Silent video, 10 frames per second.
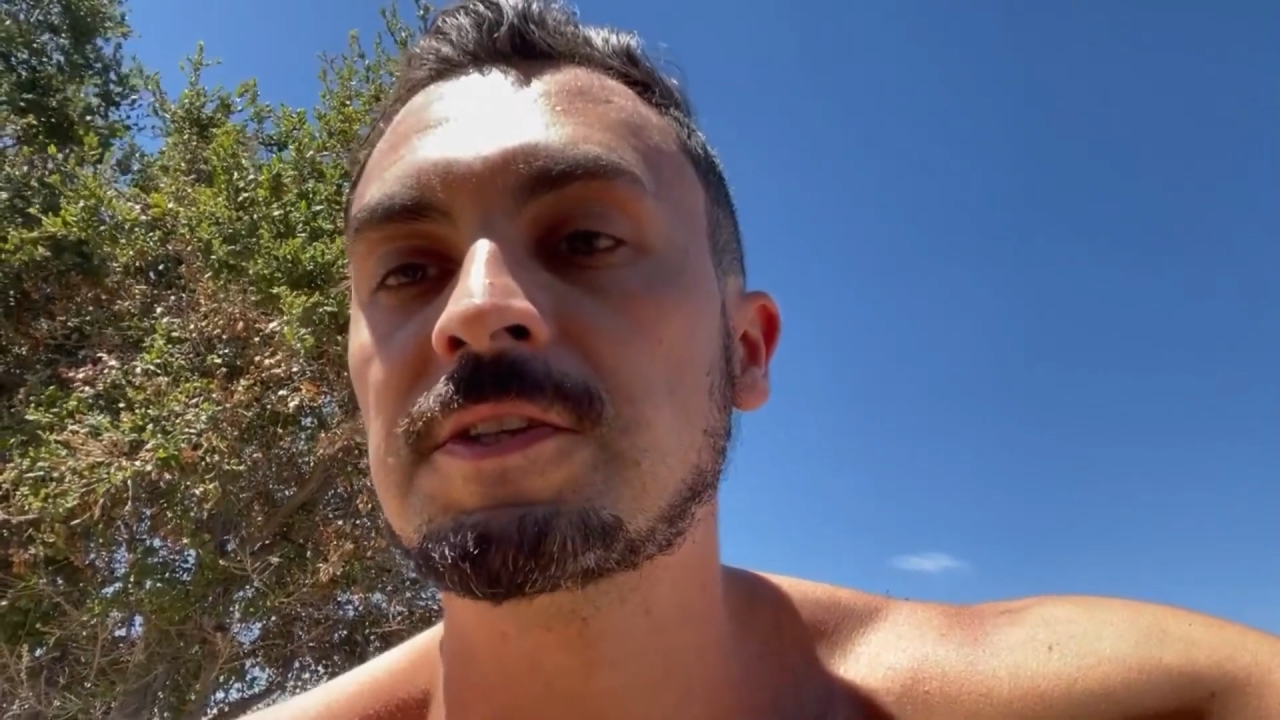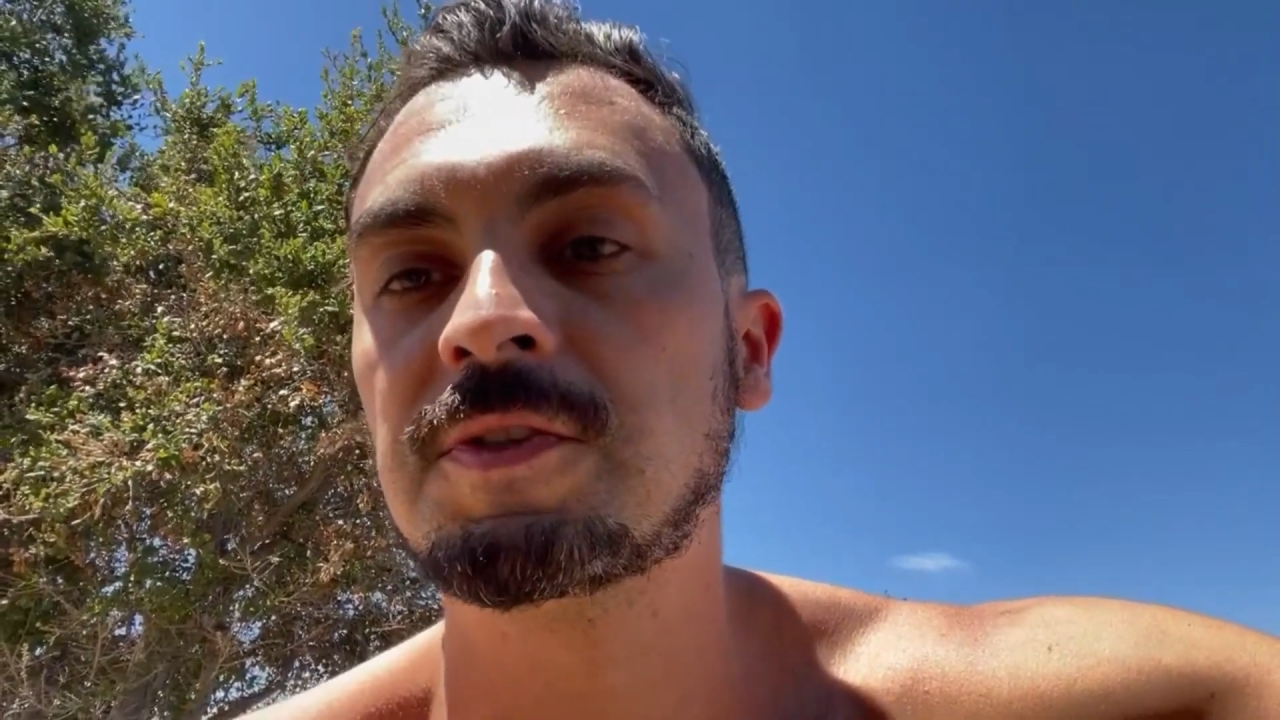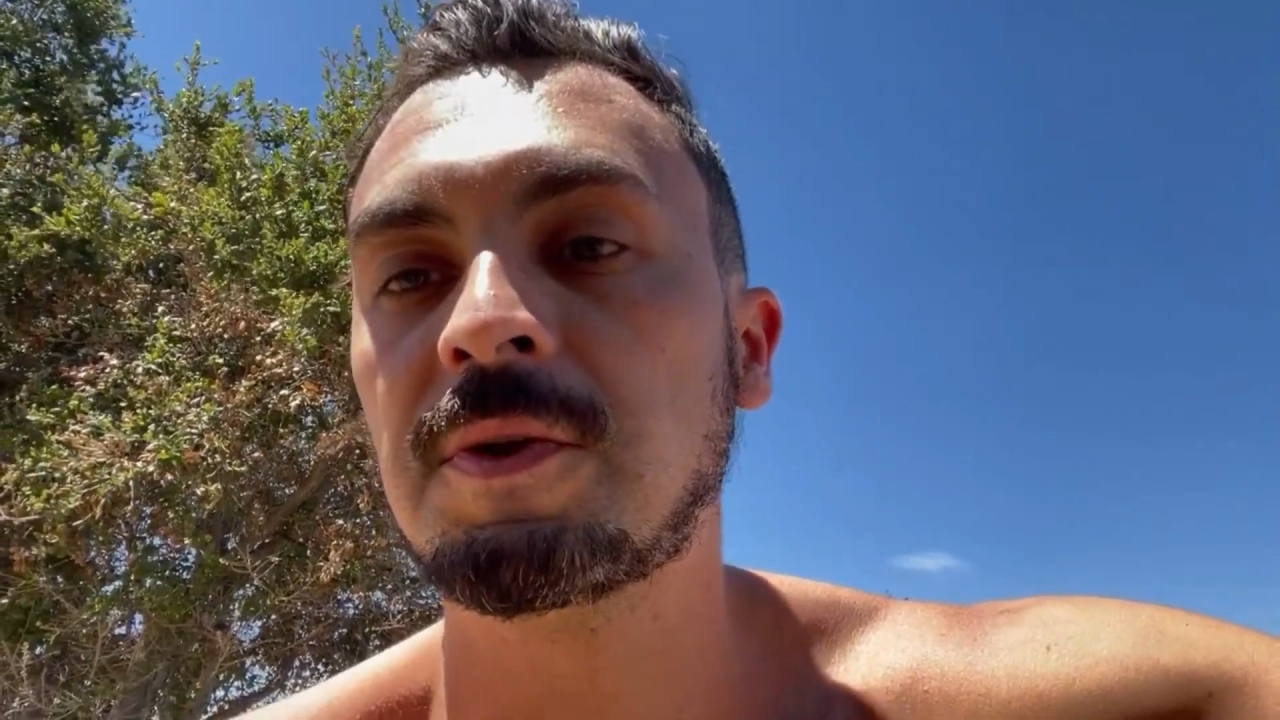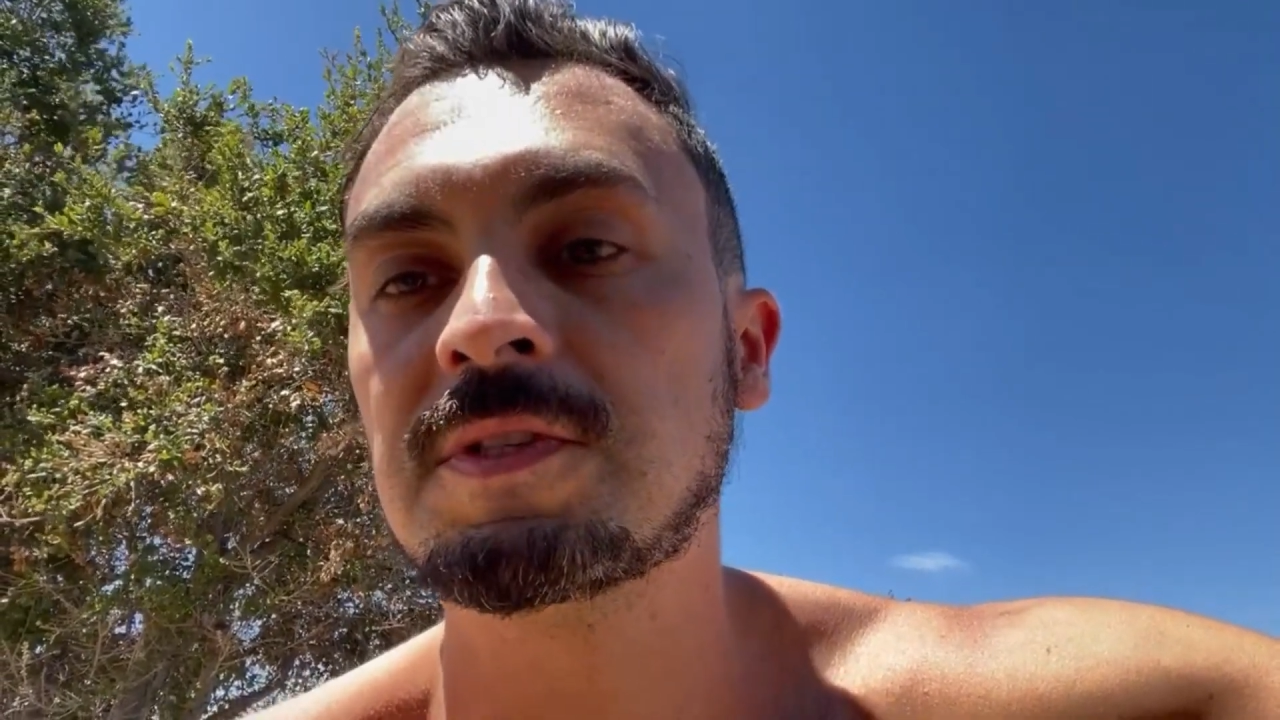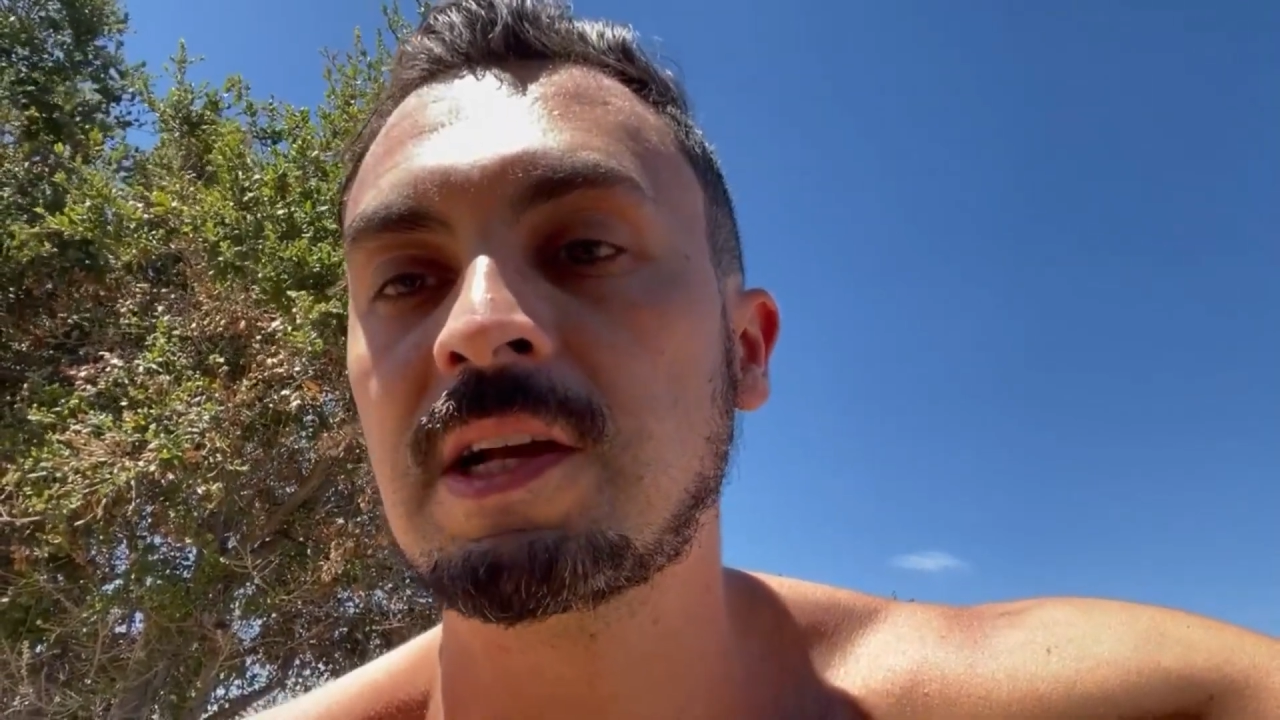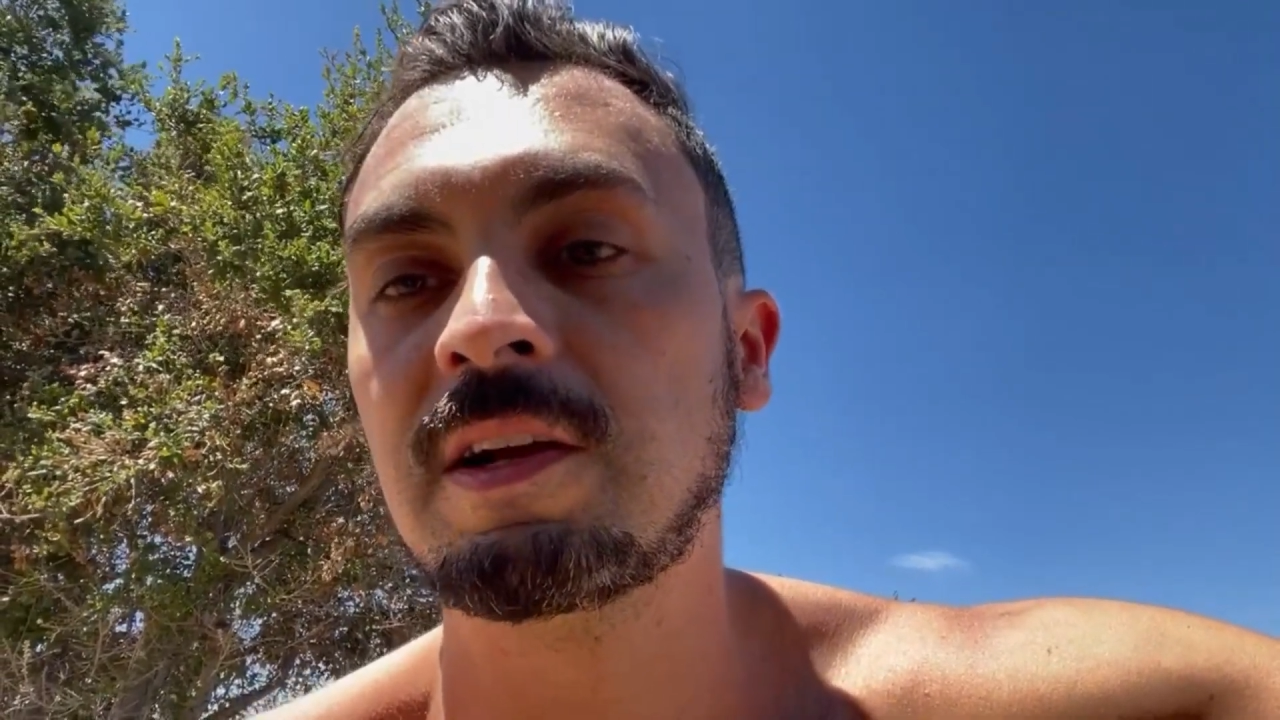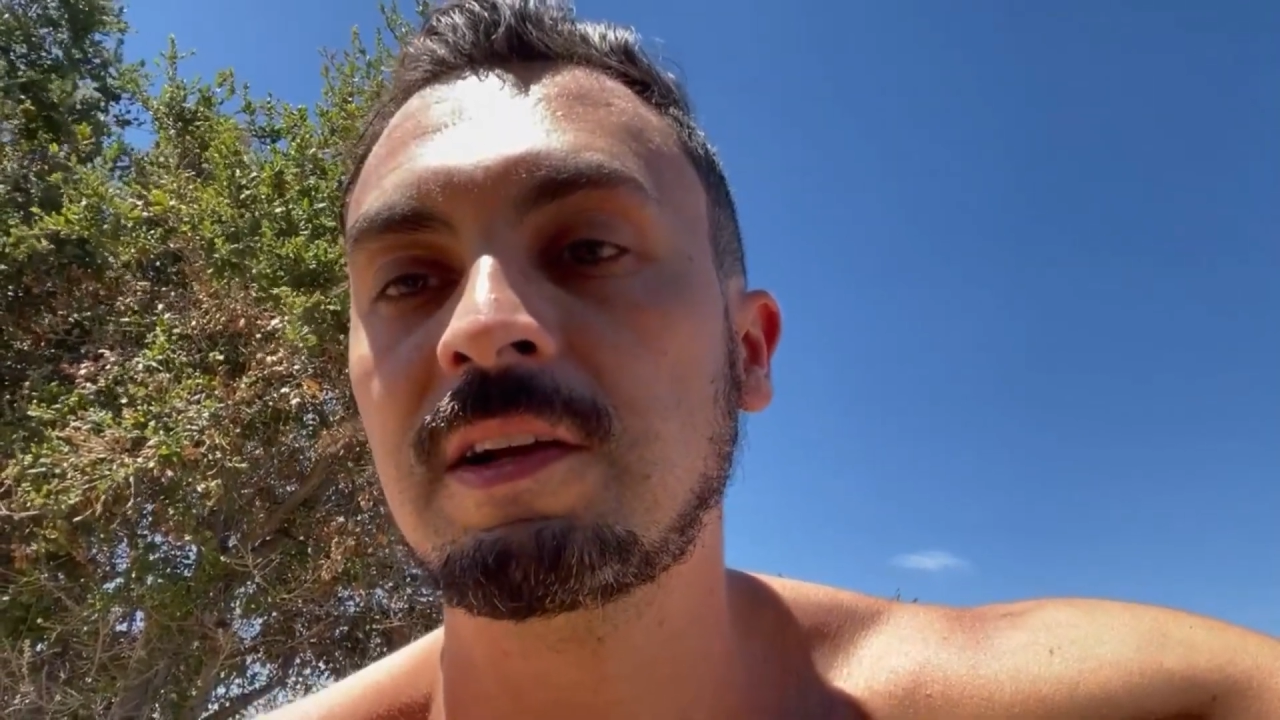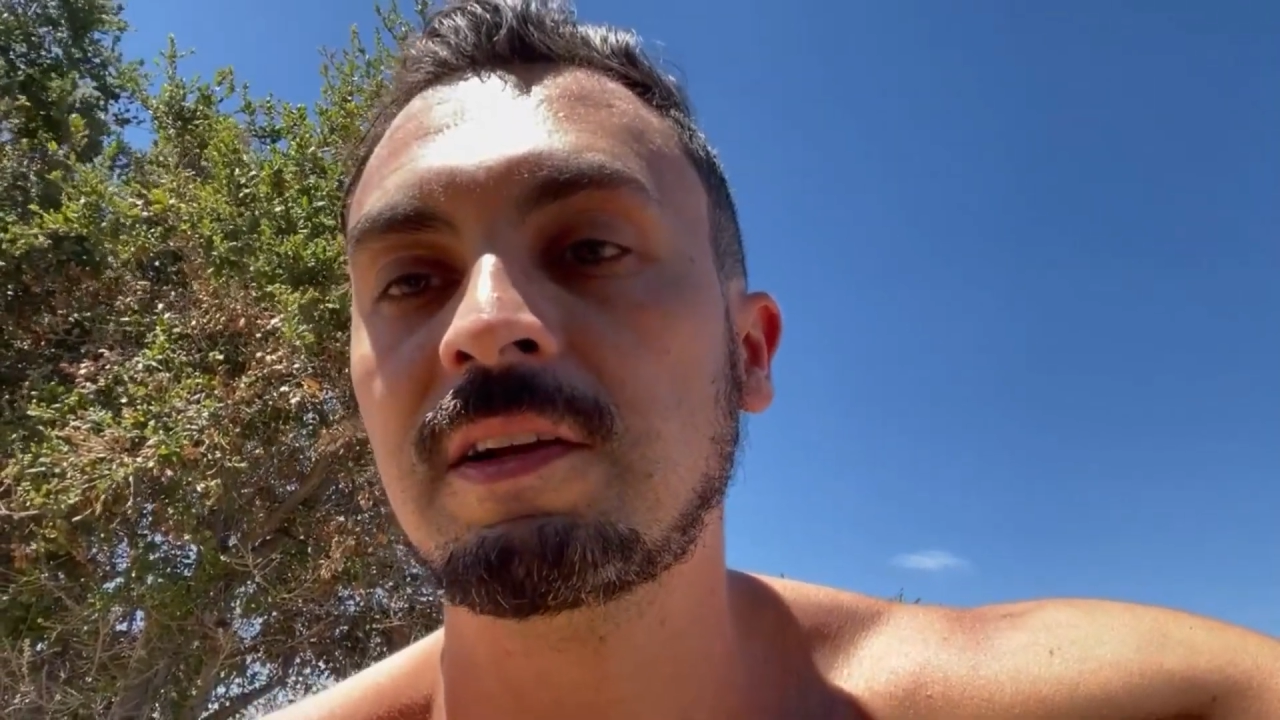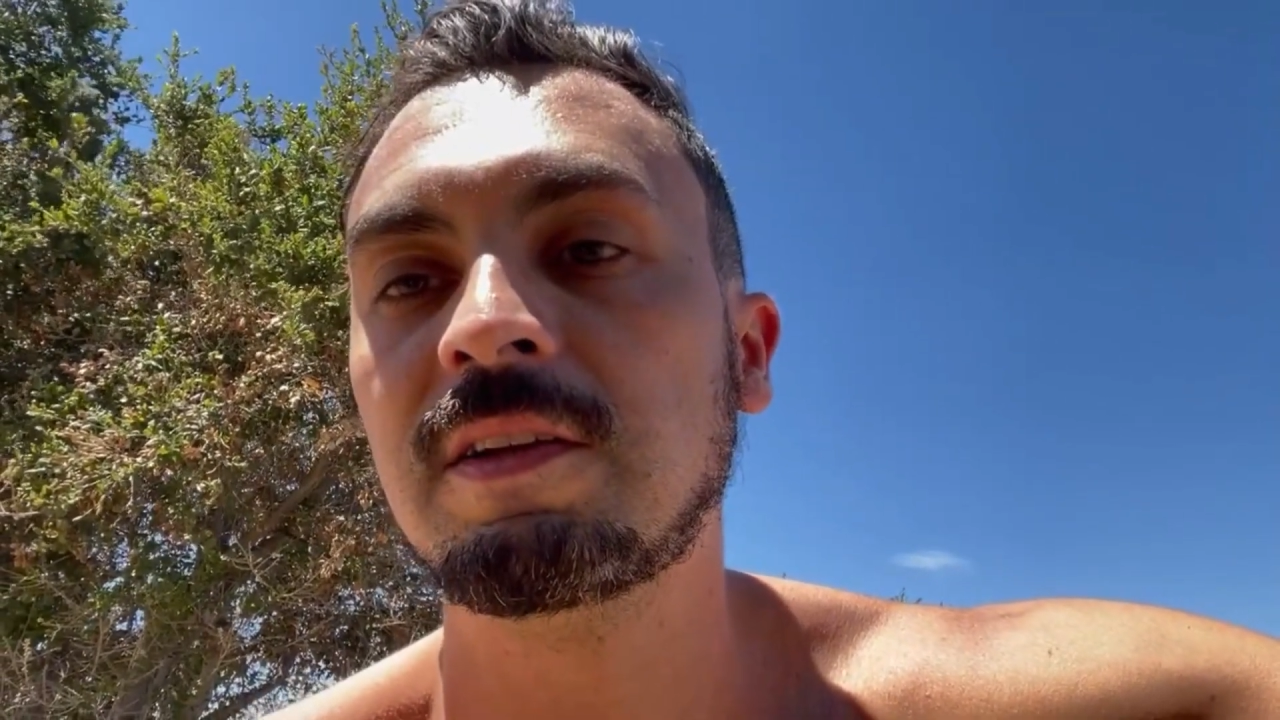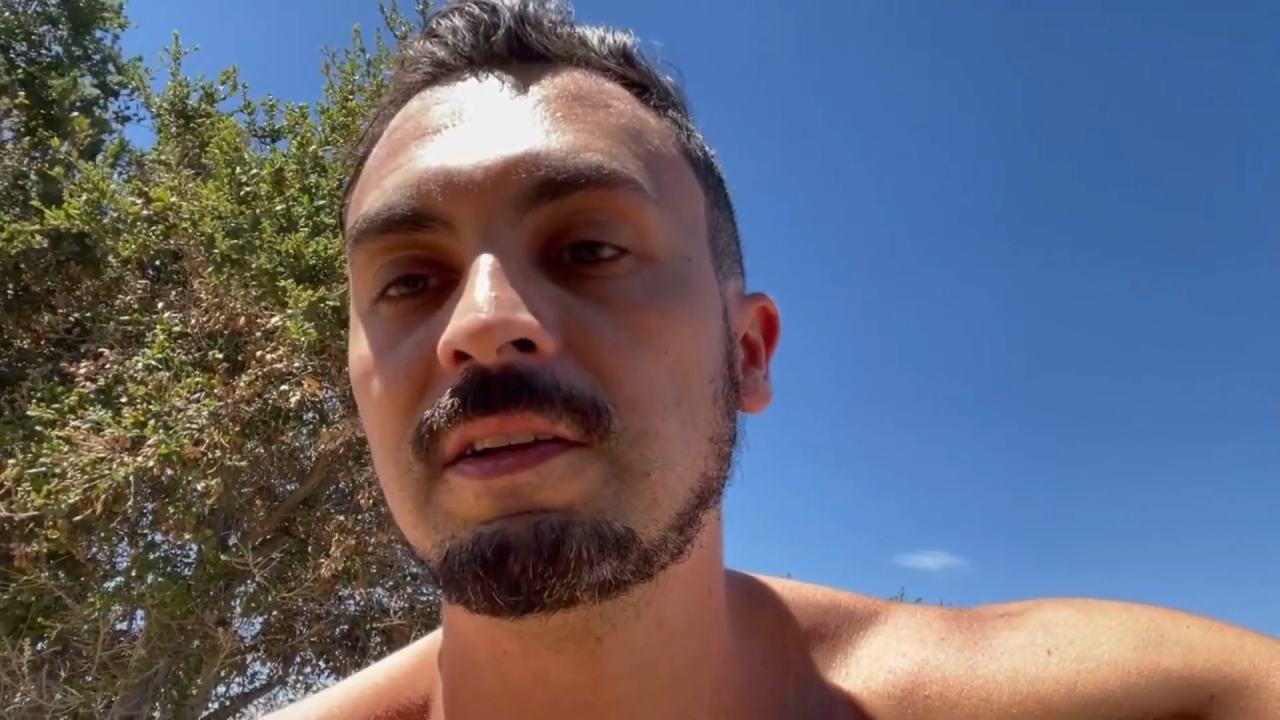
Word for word: students are